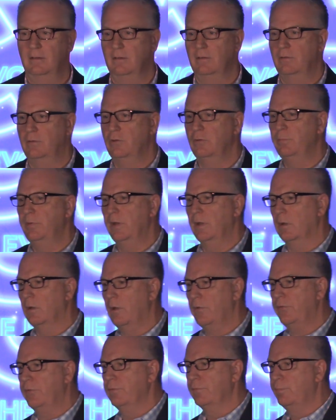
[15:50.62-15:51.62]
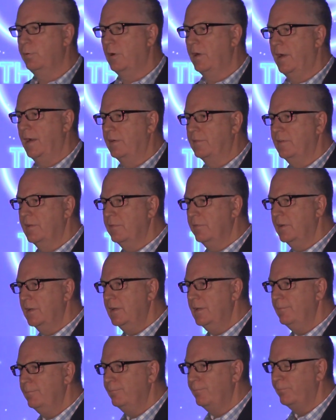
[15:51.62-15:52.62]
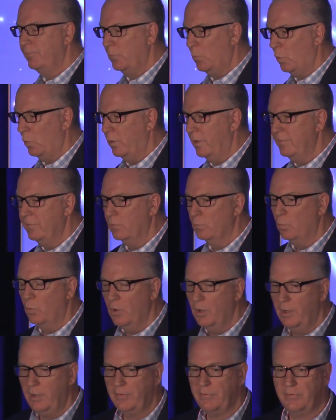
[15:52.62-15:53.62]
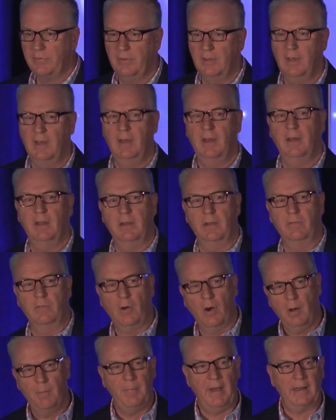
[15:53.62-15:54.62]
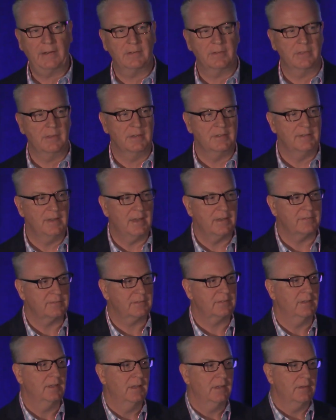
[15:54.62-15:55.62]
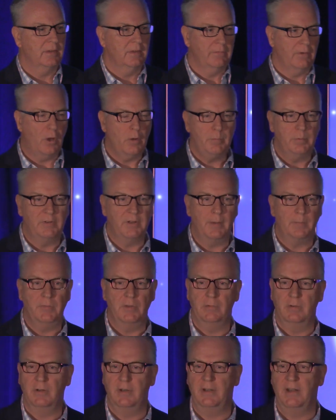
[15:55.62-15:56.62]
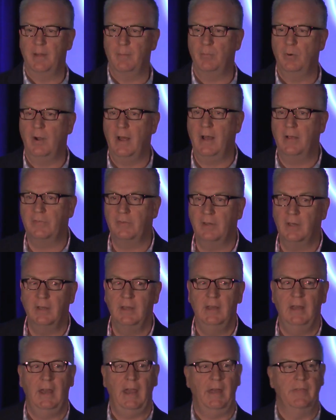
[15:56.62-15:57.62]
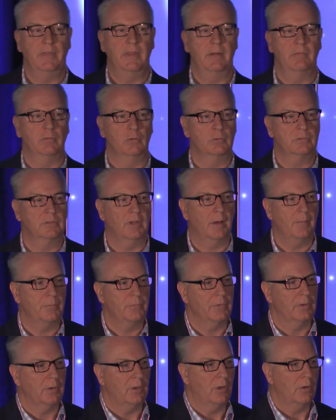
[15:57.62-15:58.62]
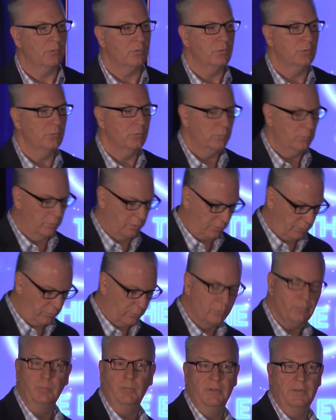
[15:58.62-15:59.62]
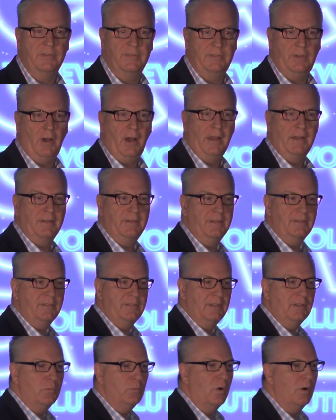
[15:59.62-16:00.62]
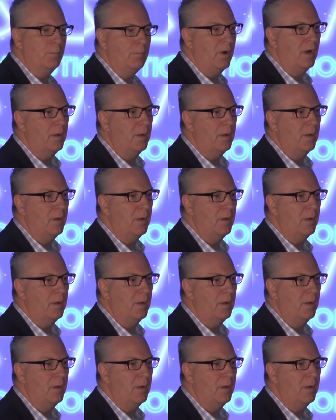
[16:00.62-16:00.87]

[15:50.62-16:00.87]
could be a loss of productivity, or even worse, they've gone back to their desk, they've opened up their internet browser, and they've looked up the local recruitment site to see what might